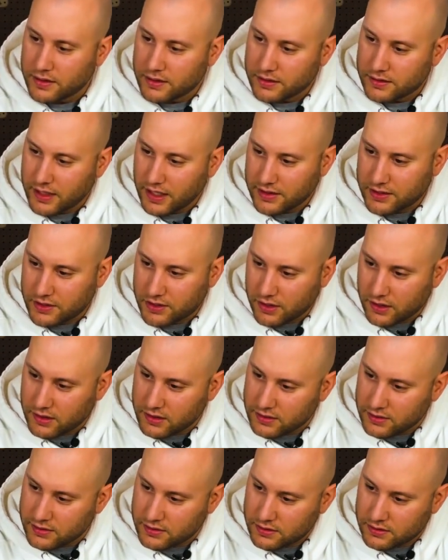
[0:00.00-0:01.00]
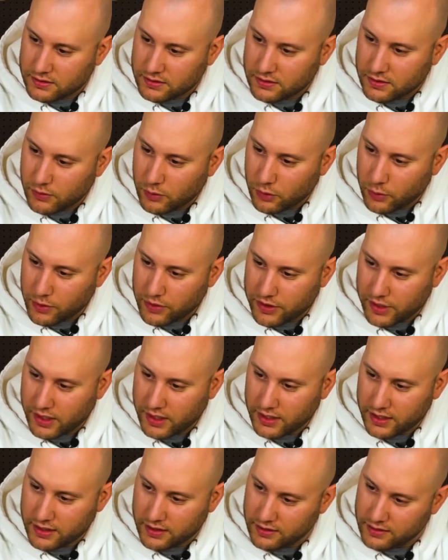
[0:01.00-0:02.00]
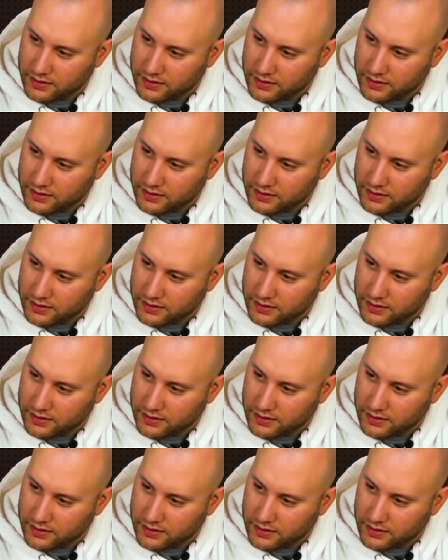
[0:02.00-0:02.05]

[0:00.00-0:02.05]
Tester, what do we think?